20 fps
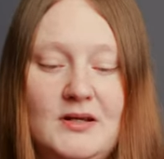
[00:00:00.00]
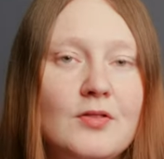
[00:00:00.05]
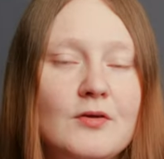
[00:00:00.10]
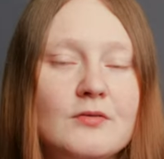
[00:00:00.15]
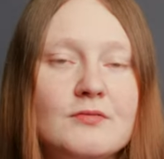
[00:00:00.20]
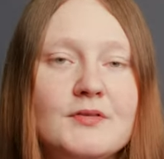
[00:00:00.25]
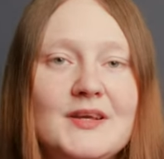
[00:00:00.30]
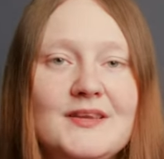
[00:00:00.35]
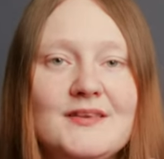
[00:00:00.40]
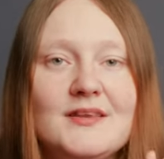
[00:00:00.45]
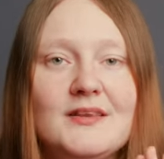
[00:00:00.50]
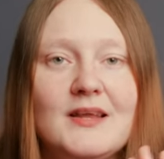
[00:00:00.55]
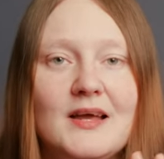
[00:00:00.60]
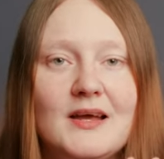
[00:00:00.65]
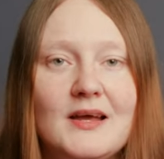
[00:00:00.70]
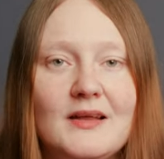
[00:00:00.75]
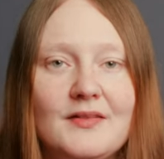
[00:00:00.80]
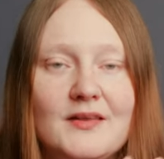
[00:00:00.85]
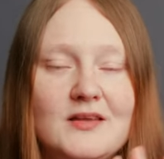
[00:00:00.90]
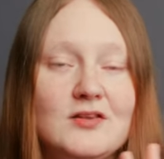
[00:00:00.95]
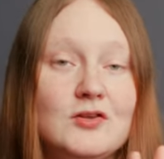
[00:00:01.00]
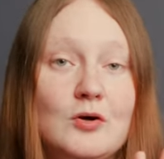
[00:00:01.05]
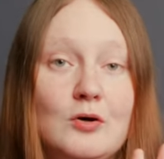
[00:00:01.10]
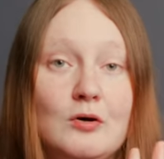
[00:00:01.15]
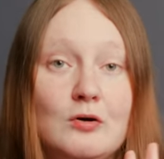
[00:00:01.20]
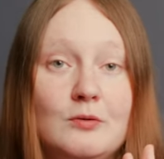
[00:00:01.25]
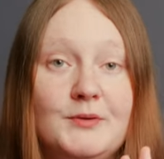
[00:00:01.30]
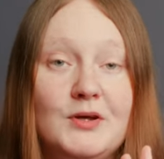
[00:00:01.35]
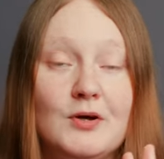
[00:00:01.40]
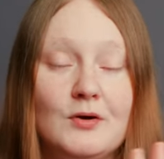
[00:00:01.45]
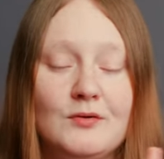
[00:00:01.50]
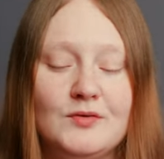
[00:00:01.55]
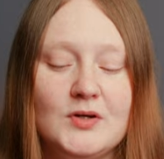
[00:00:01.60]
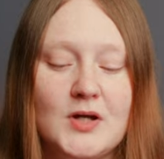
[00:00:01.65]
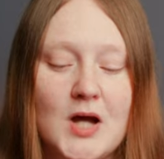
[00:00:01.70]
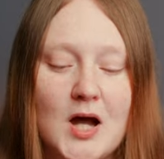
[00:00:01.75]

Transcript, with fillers: The reason that this caught me off